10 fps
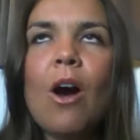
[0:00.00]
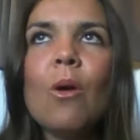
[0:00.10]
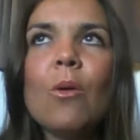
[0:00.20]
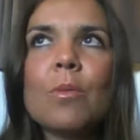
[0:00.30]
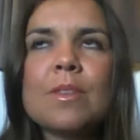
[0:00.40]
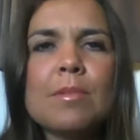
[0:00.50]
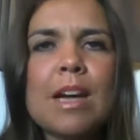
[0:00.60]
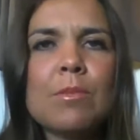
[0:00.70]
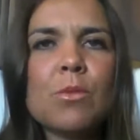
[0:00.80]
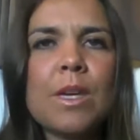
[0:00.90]
how
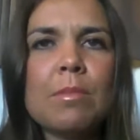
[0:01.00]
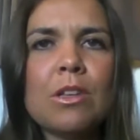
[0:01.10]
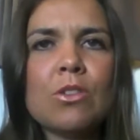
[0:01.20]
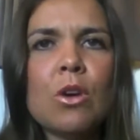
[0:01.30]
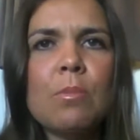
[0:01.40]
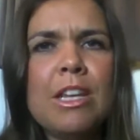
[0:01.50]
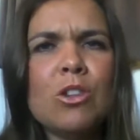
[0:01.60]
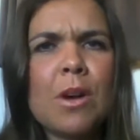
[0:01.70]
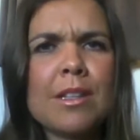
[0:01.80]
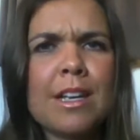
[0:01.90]
sometimes we can be so
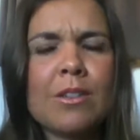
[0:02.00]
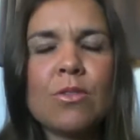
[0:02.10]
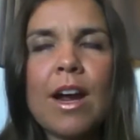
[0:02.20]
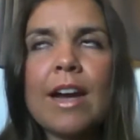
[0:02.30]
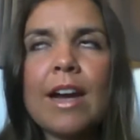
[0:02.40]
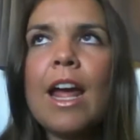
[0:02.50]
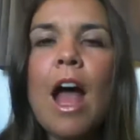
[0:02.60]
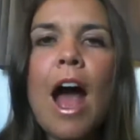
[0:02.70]
mean to ourselves, right?